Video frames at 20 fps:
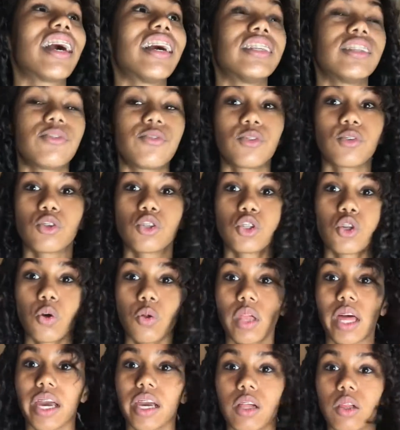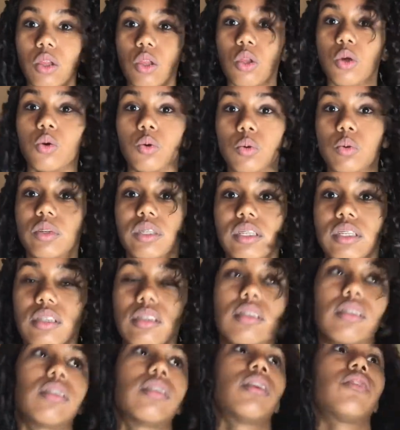guys, it feels so like loose
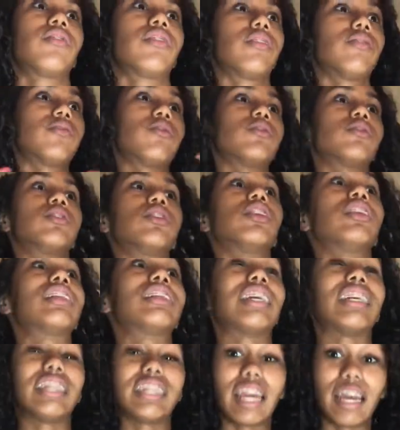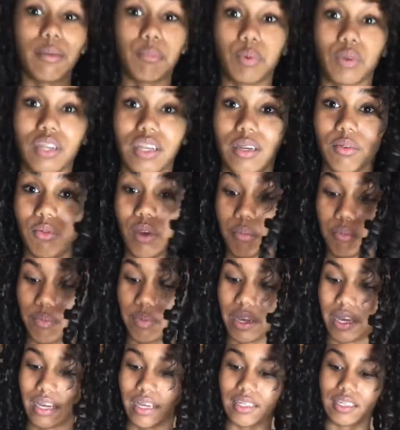and stuff, like it feels good because I did not put any rubber
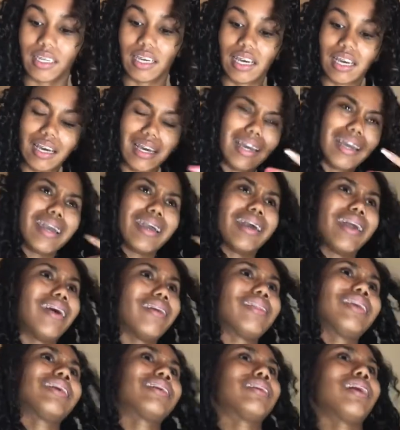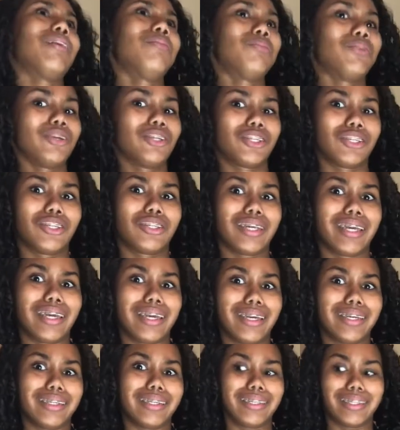bands. And I'm pretty sure it's like
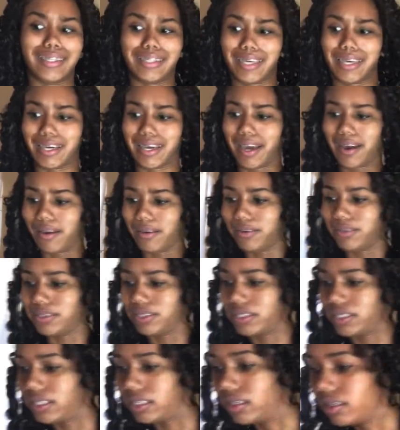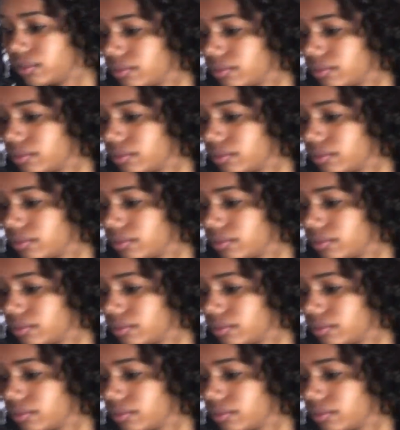easy to take out and shit.